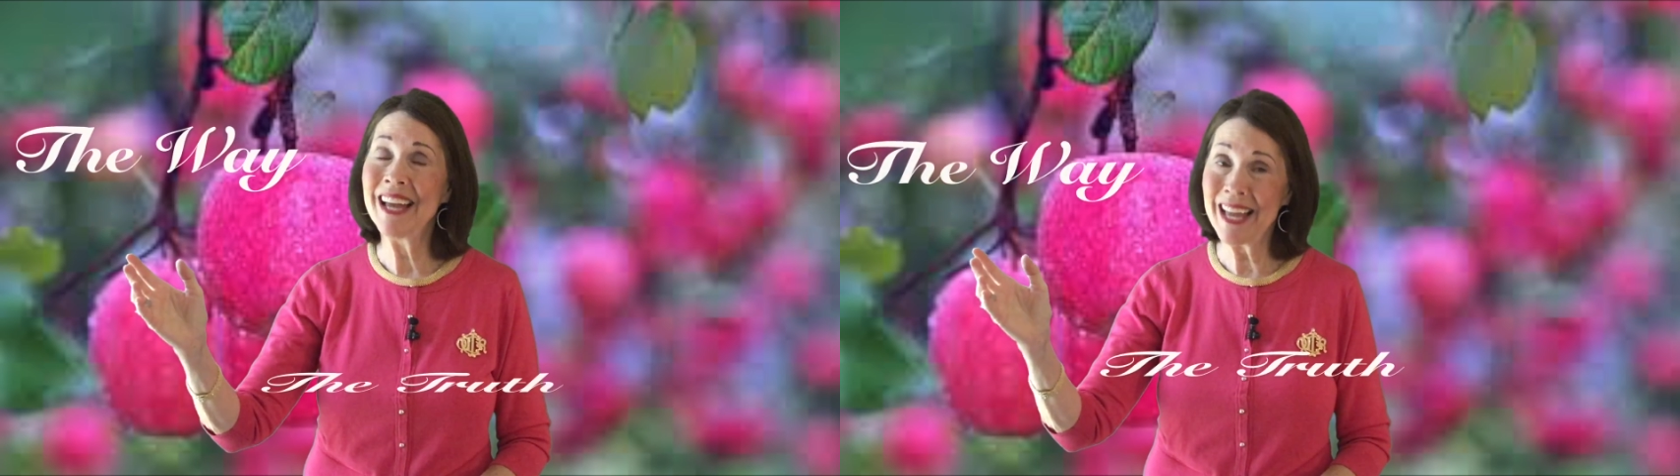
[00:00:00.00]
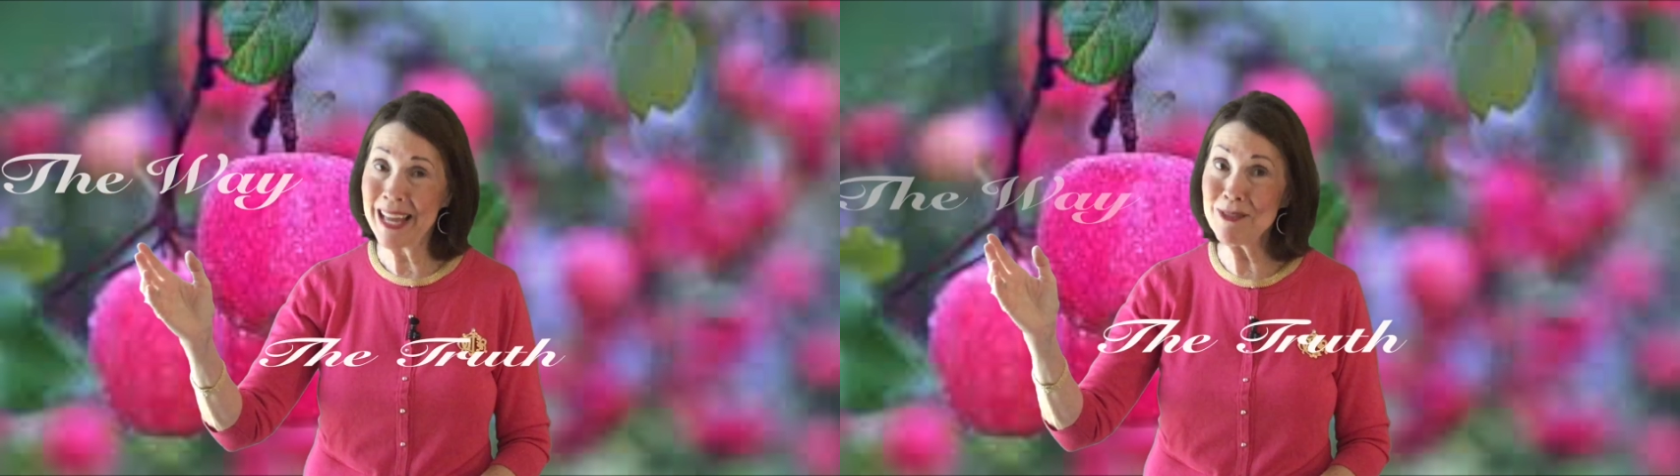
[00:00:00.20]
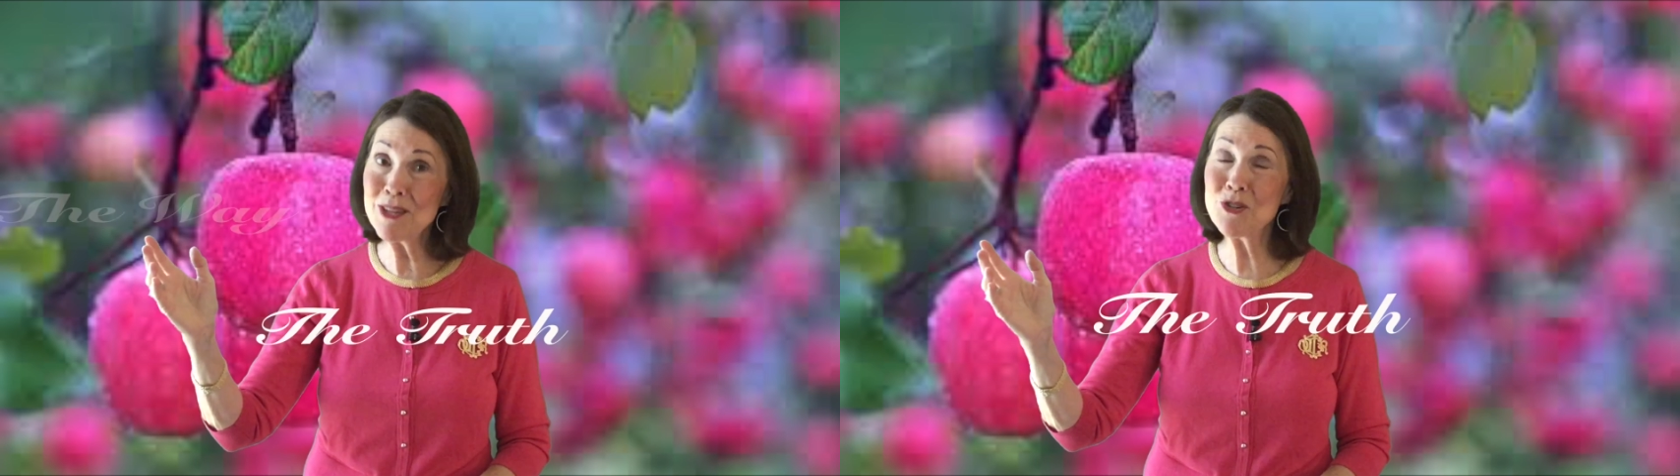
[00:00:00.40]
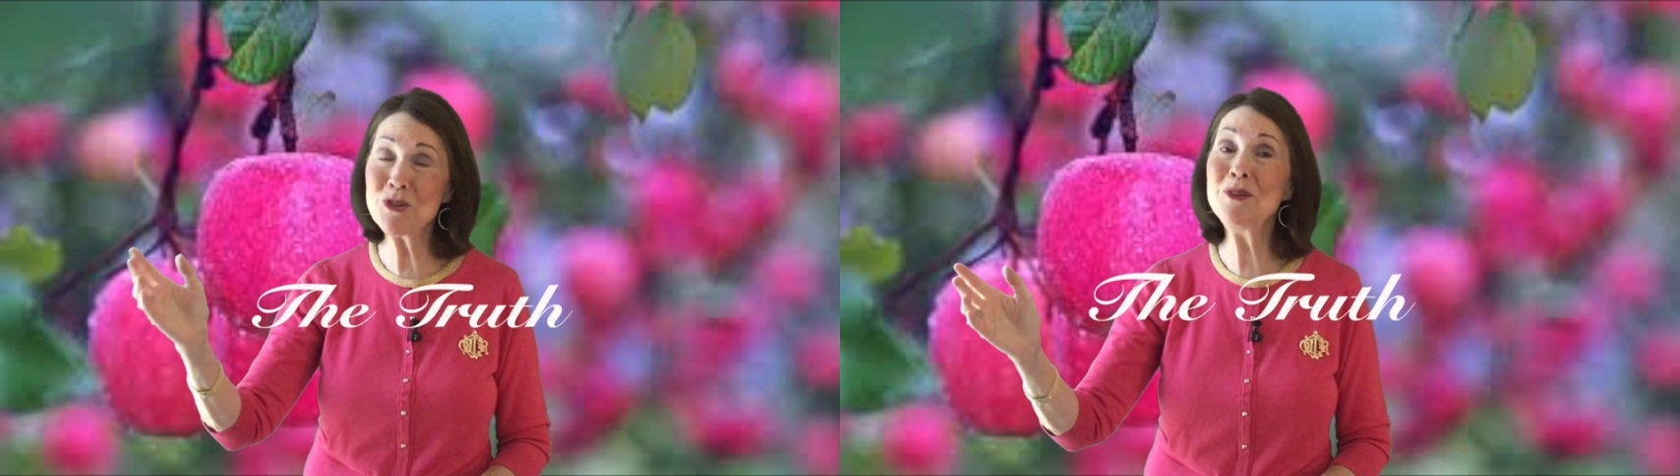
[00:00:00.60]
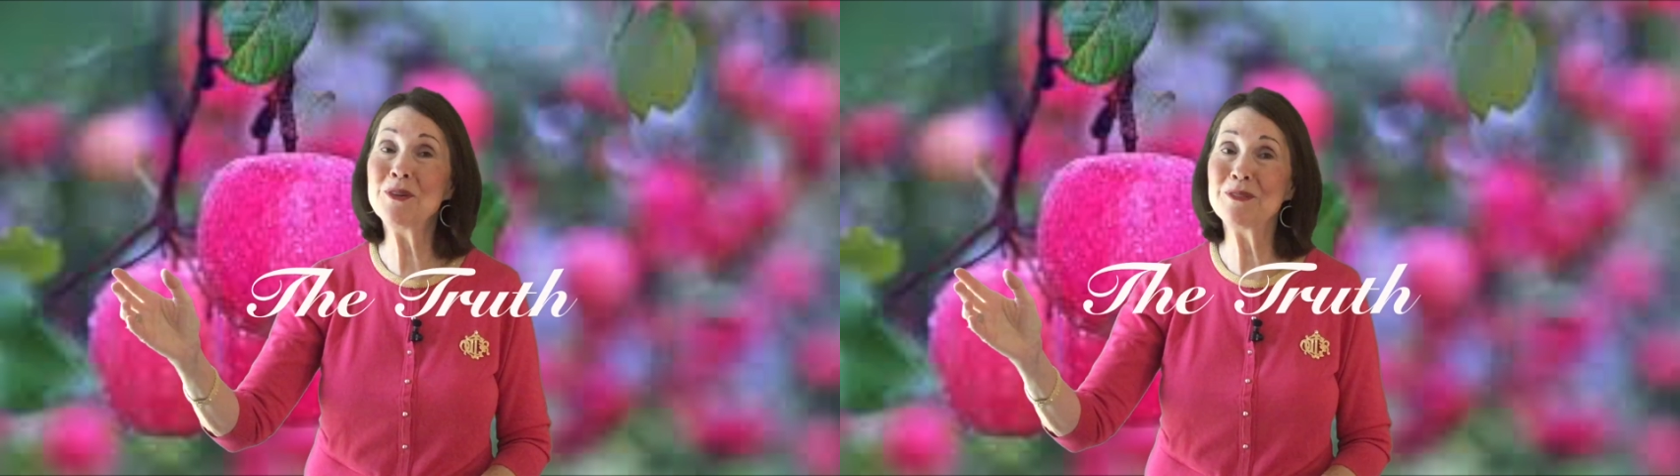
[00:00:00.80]
and the
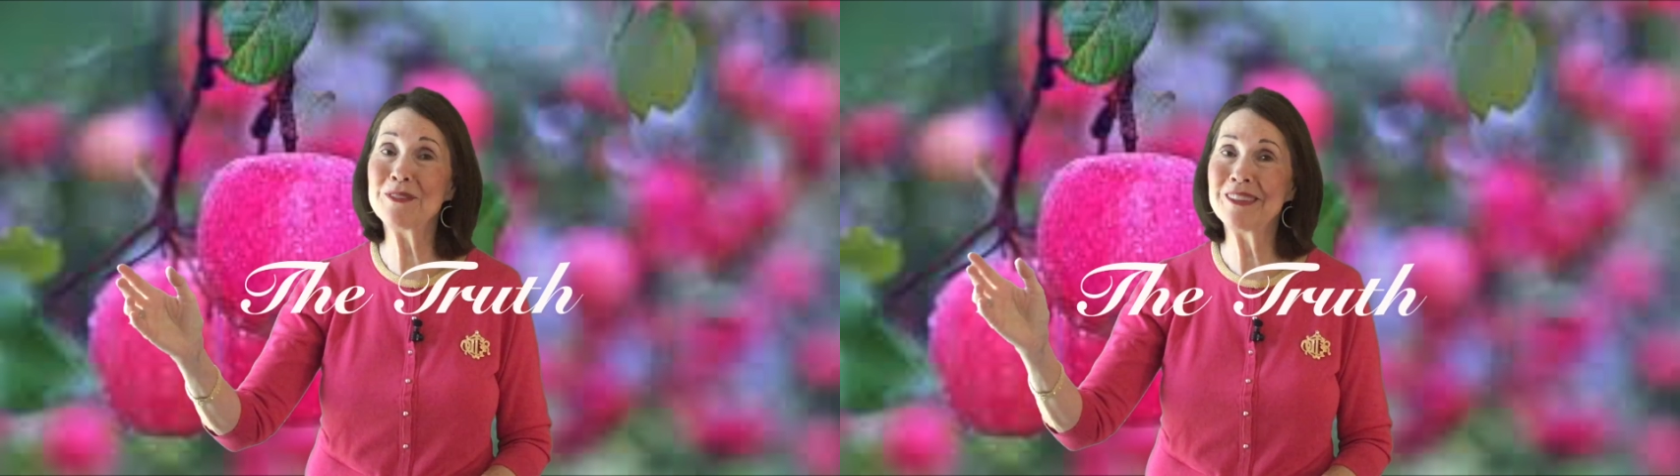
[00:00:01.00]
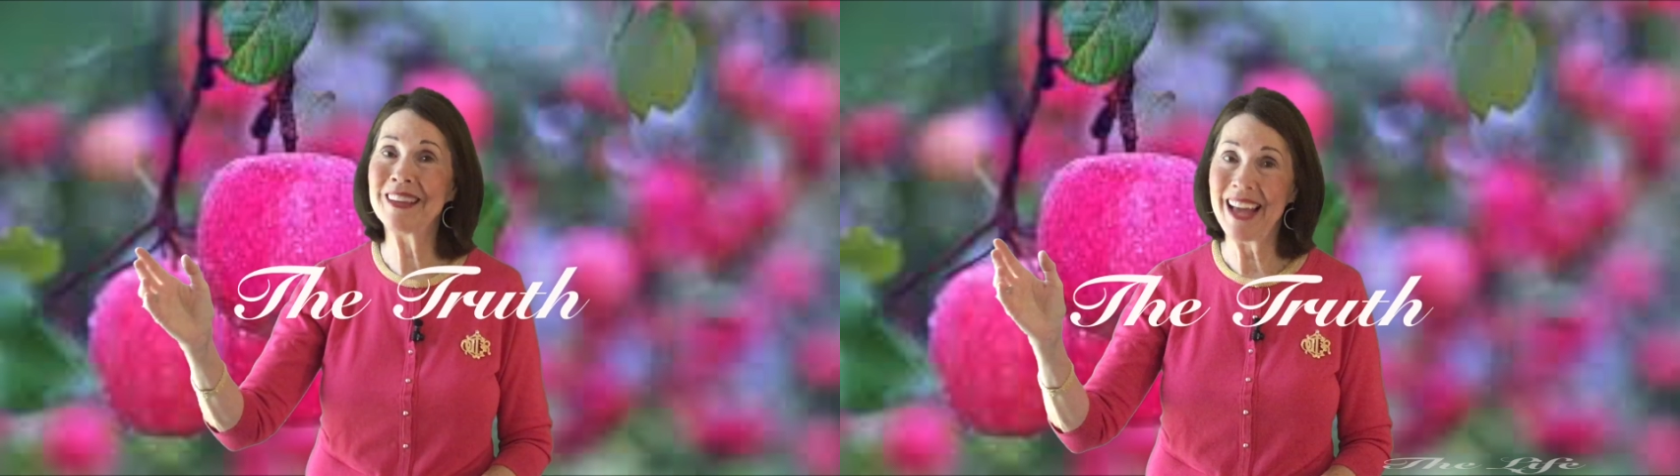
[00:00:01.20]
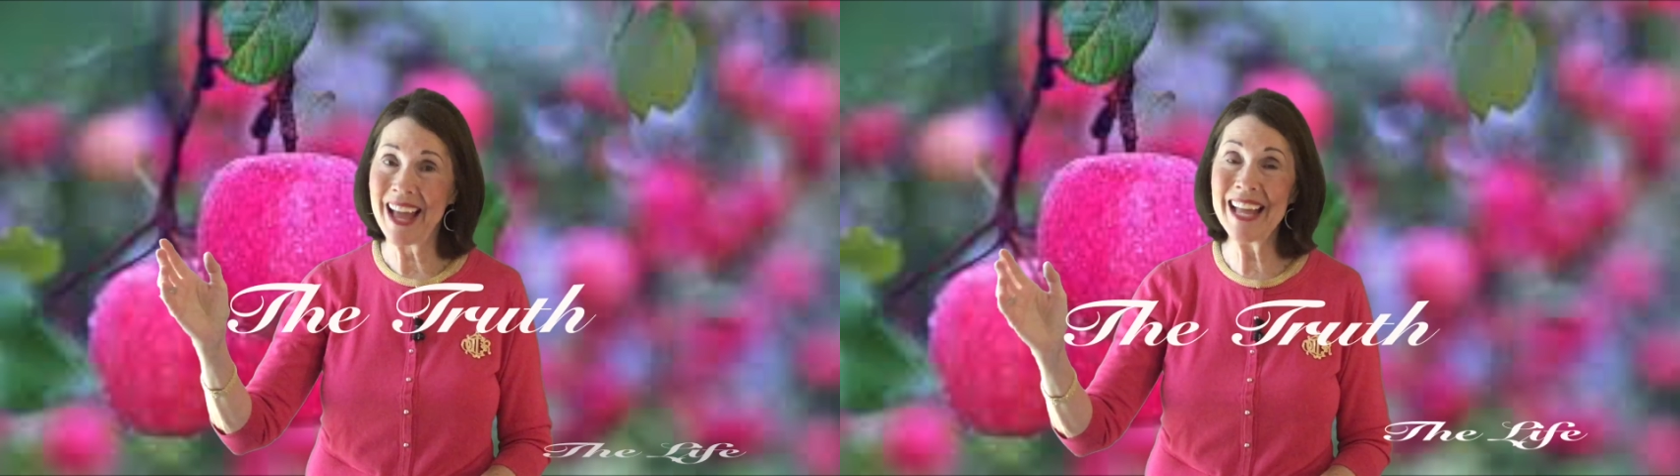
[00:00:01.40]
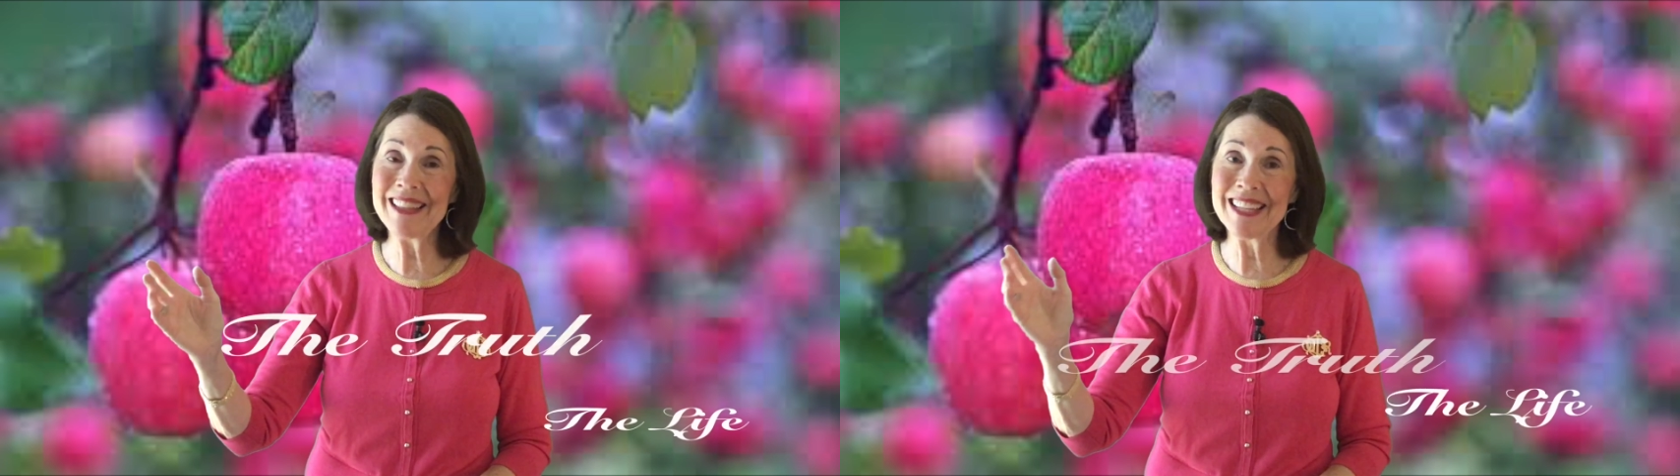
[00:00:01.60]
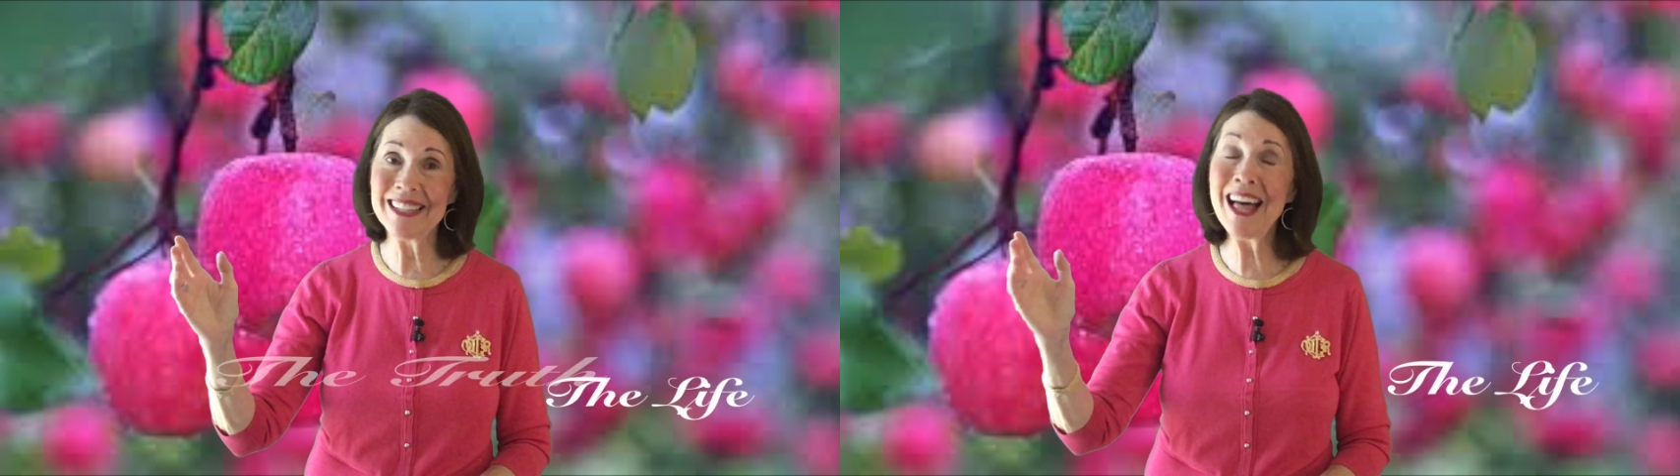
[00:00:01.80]
truth
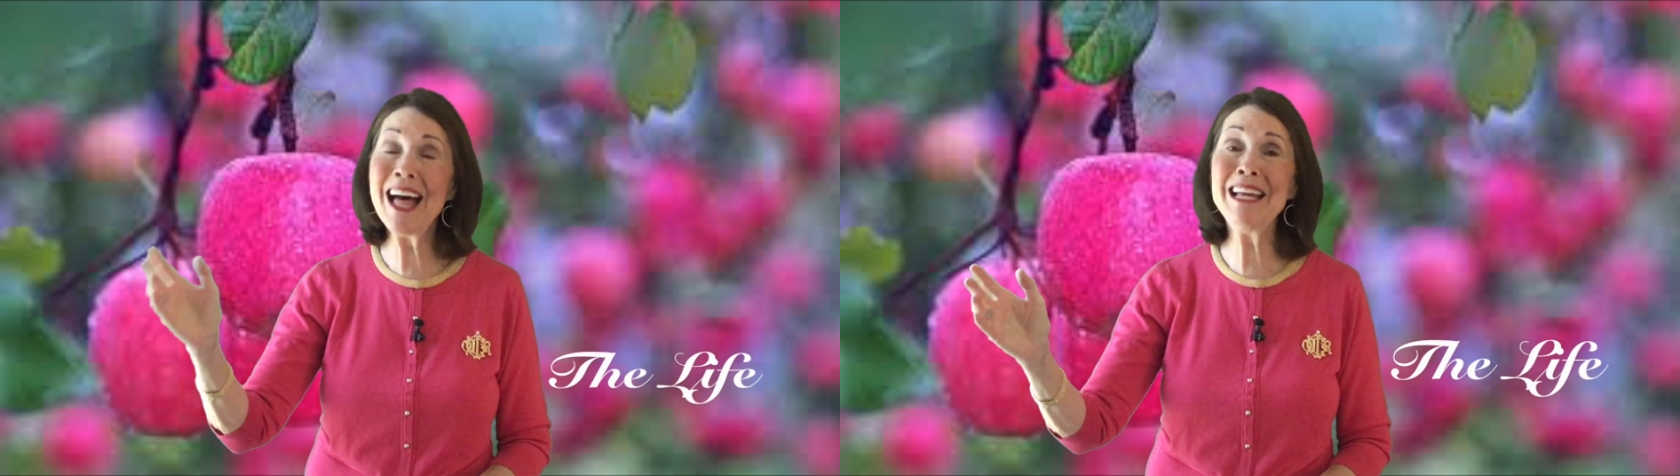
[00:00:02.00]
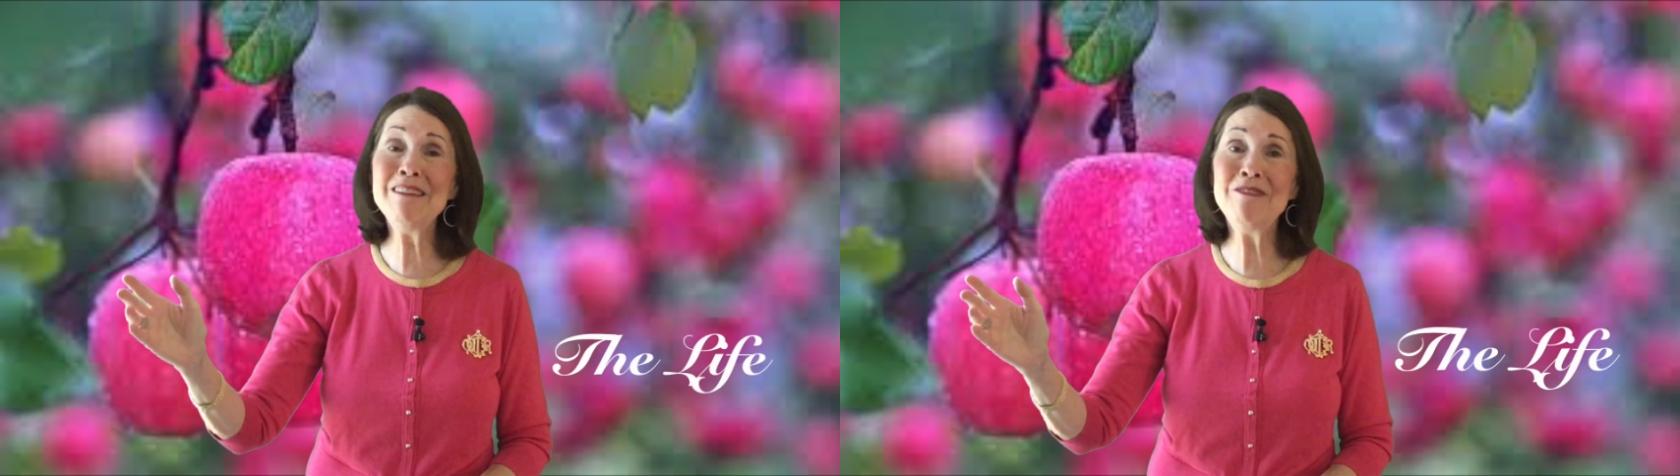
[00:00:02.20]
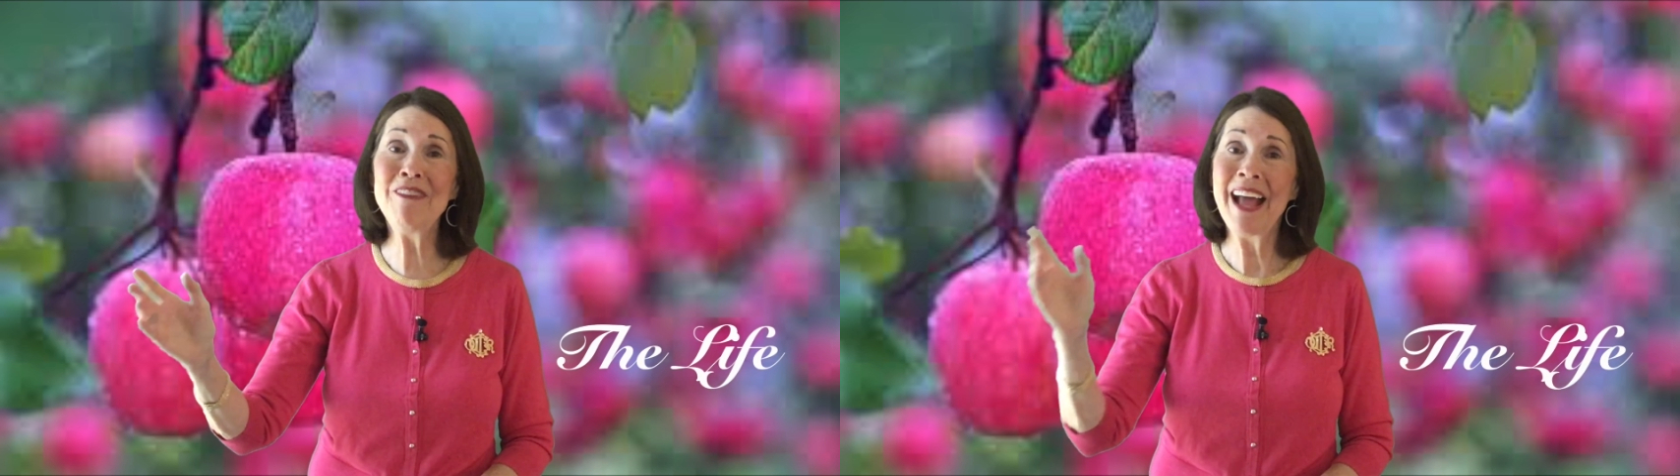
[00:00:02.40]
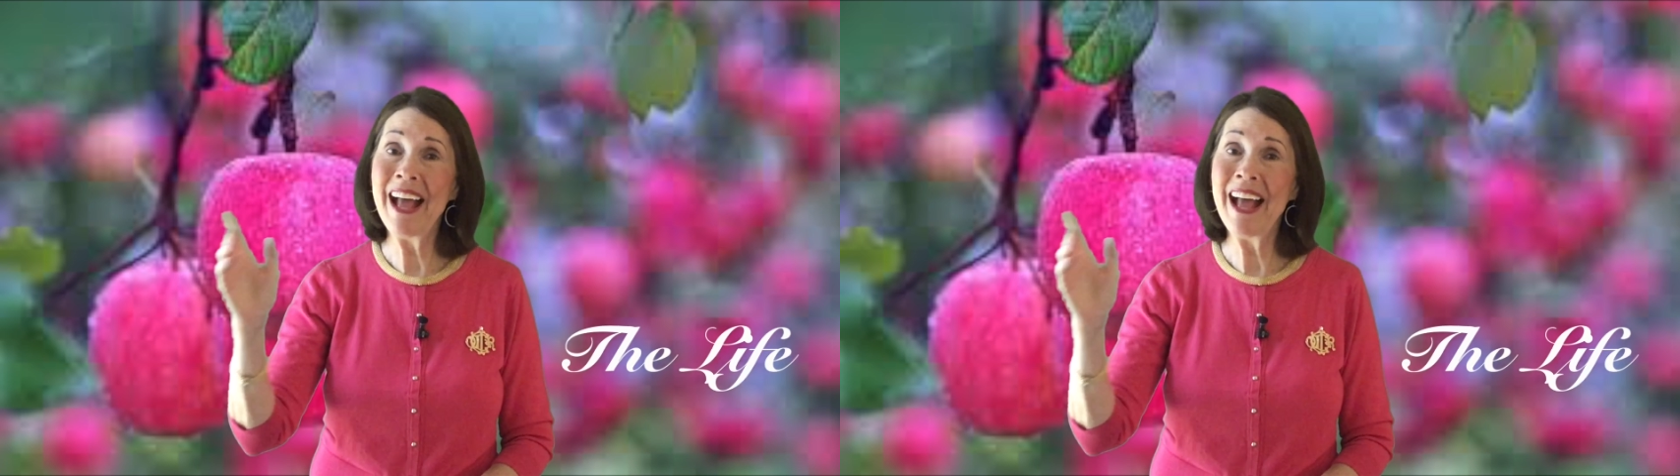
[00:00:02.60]
and the life,